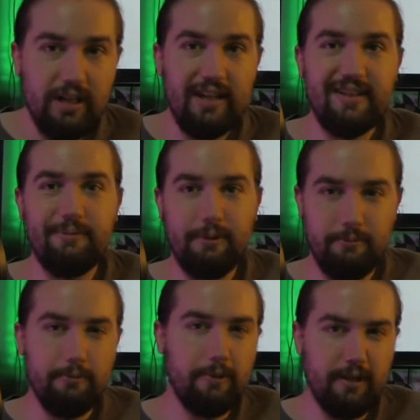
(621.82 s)
that's something
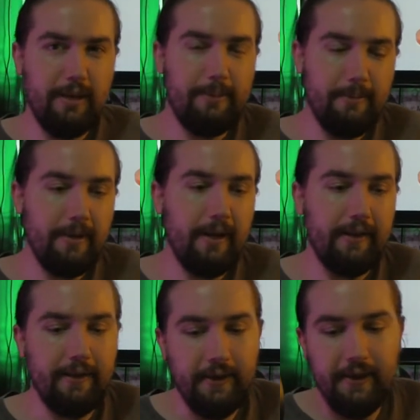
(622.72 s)
worth keeping in
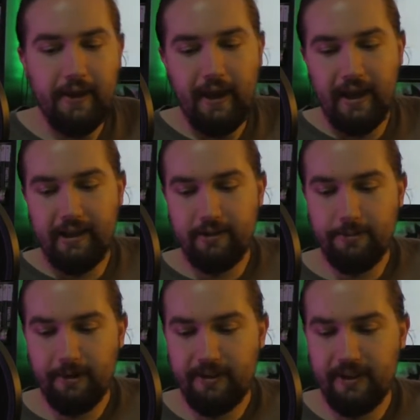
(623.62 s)
mind. And you're
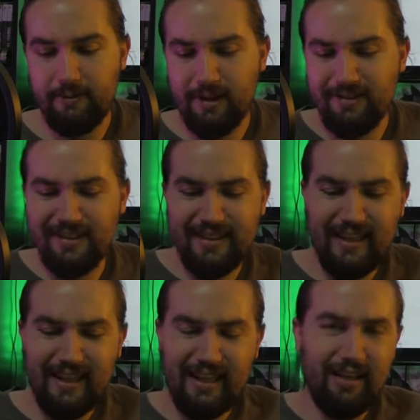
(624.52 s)
probably thinking, well, I'll just
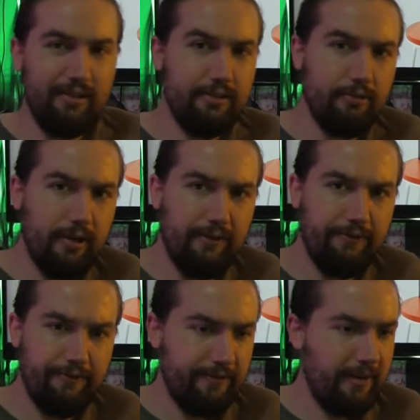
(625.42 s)
get 120
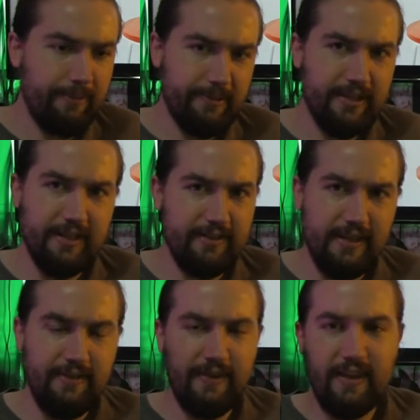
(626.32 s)
frame per second
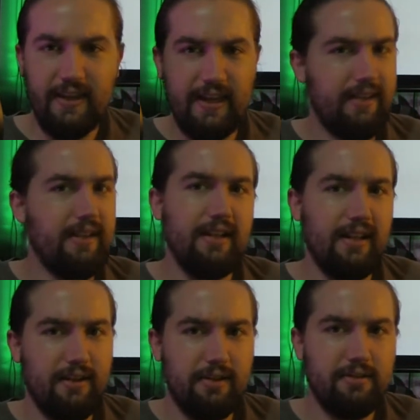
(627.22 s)
TV and then
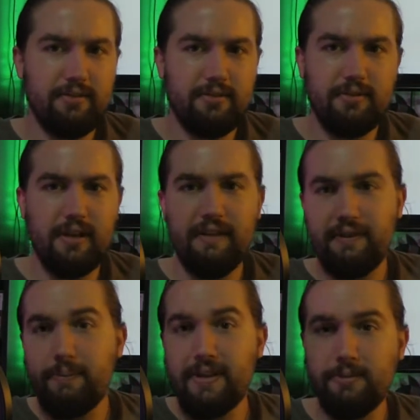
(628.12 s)
I'll have
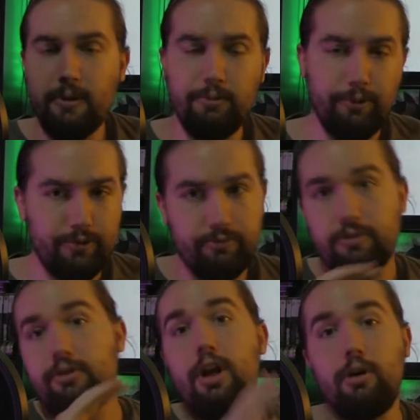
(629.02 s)
the best of both worlds.
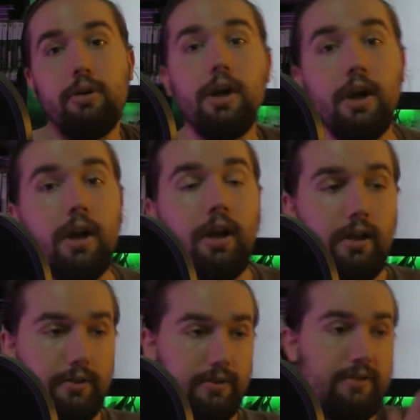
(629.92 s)
Well, no.
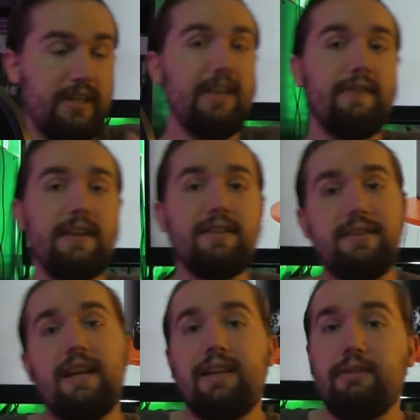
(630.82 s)
TVs
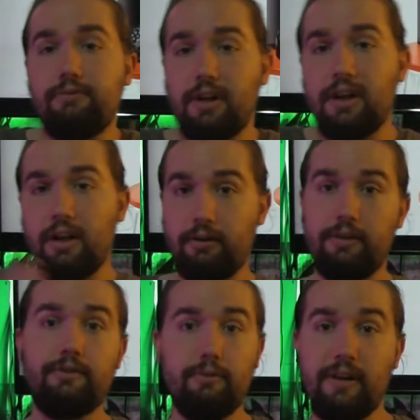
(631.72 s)
that can run at
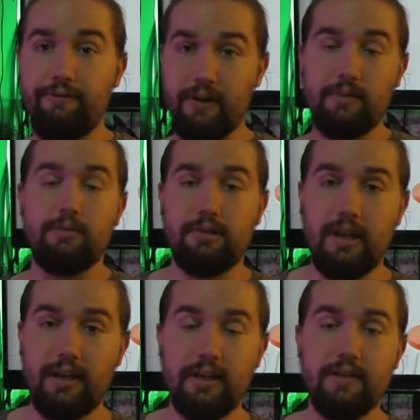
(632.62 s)
120 frames per
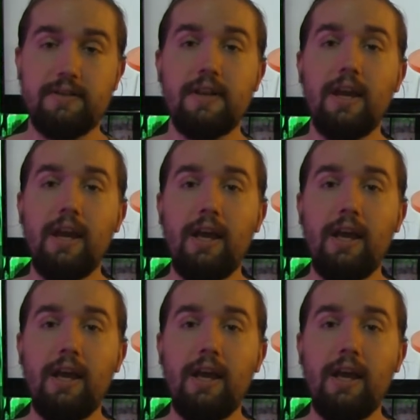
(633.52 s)
second,